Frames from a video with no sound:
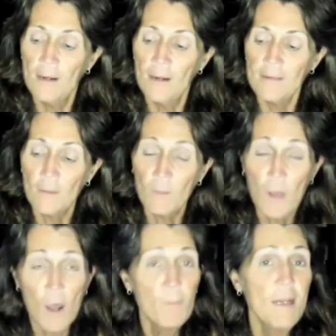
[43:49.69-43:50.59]
some
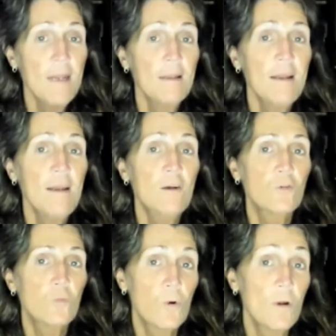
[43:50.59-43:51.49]
company
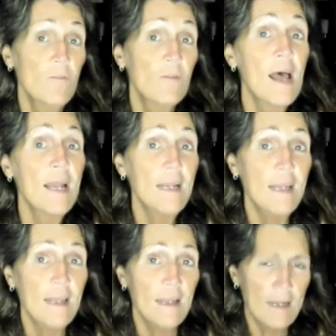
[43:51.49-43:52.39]
leaders were invited
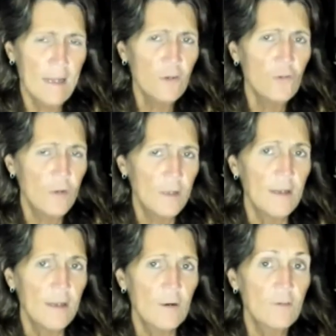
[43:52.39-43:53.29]
in, industry
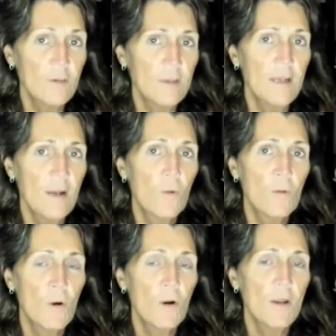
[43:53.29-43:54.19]
leaders in the
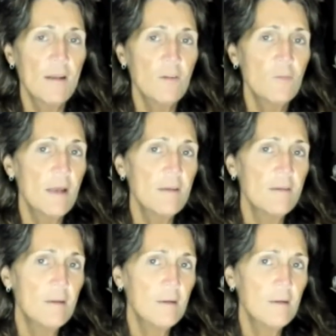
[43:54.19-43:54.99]
network marketing space.